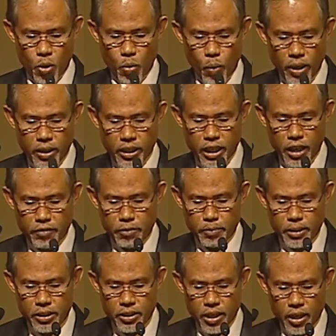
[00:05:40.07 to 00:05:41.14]
While the
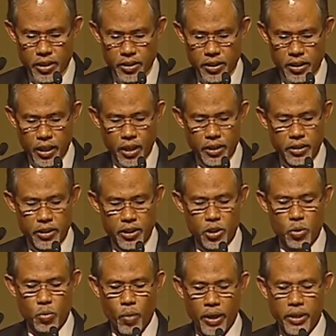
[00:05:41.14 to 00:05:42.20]
government charts a
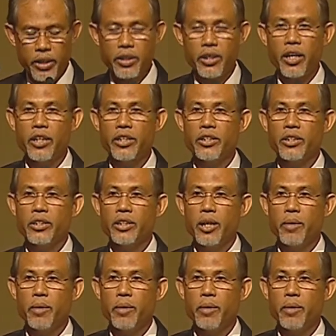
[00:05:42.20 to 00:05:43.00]
country's wider direction